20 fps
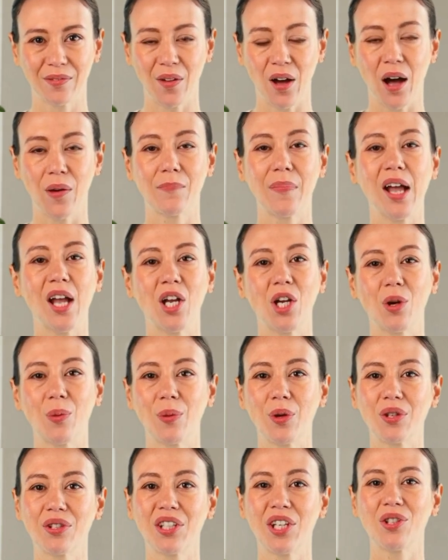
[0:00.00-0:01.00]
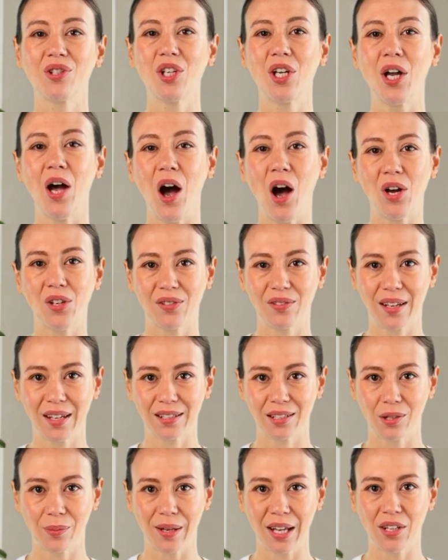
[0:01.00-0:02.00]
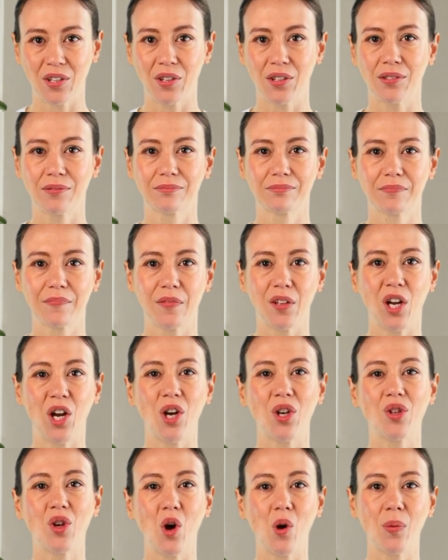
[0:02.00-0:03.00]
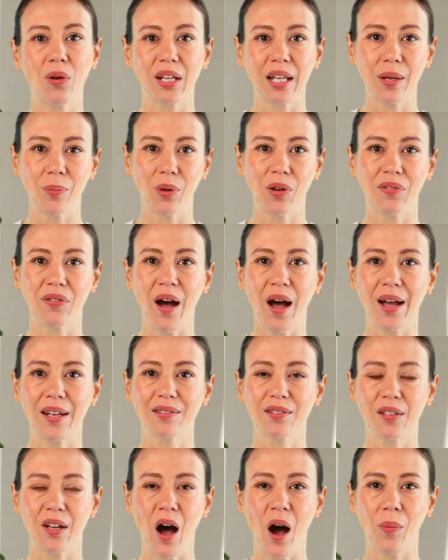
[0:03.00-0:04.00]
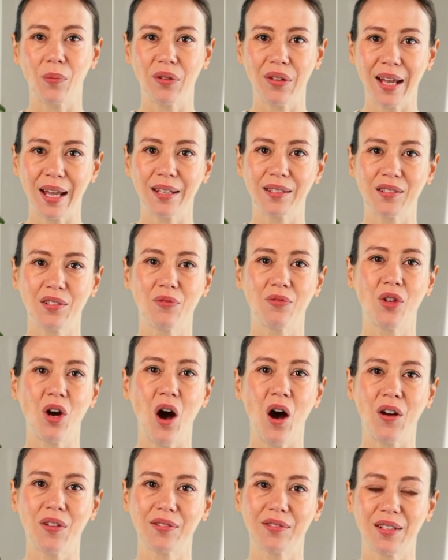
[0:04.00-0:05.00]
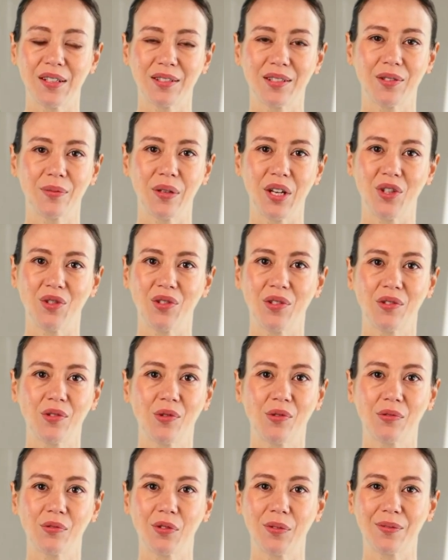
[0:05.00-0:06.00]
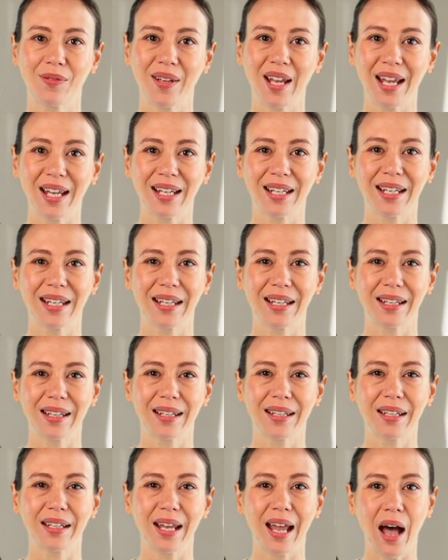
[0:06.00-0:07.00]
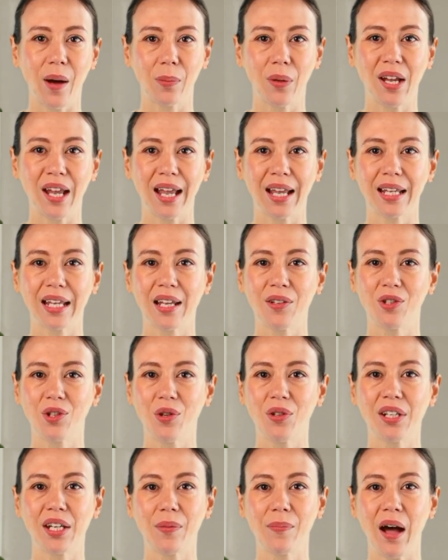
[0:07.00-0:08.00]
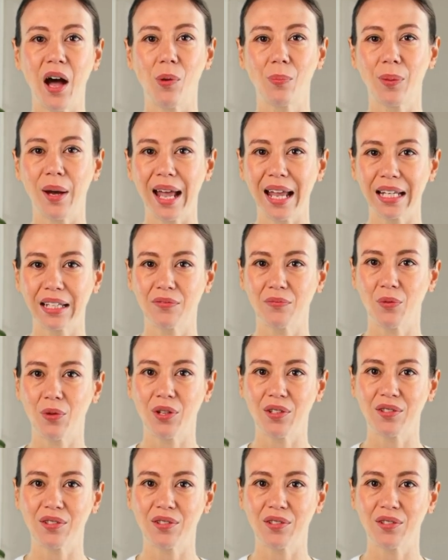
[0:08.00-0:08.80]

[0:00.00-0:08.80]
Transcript: A medical procedure cost estimator. Nobody provides a comprehensive cost estimation tool. Epic gives you the amount paid for a